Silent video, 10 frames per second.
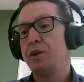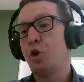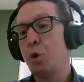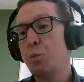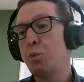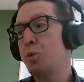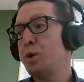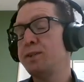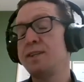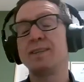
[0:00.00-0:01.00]
cope
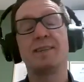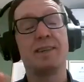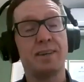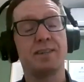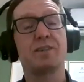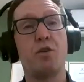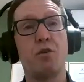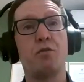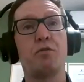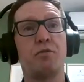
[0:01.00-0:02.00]
with the stress
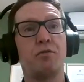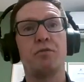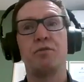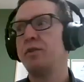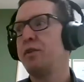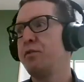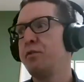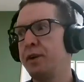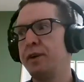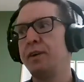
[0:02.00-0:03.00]
of
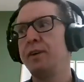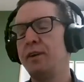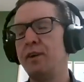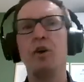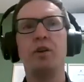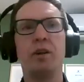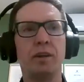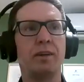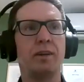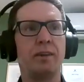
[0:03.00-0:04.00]

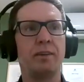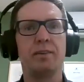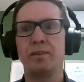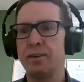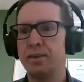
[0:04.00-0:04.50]
learning, and